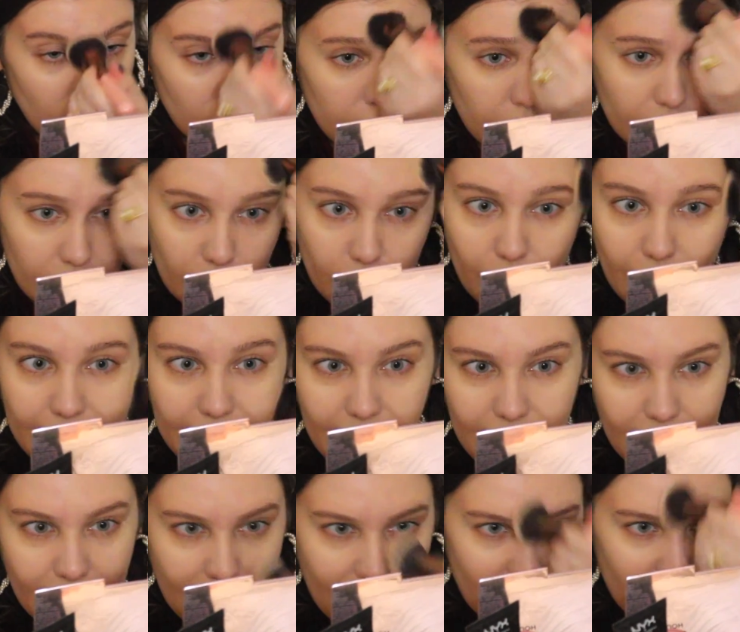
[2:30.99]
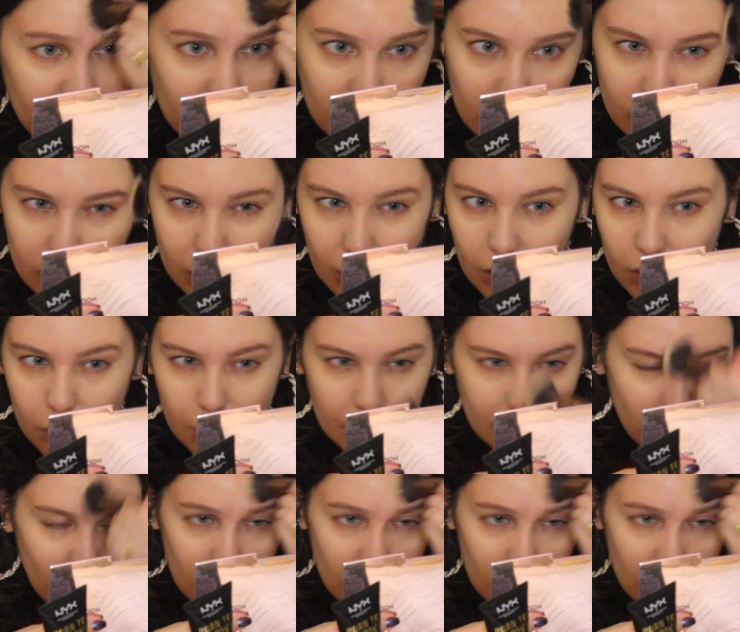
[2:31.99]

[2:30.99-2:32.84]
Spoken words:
You know, why can't I have a glow but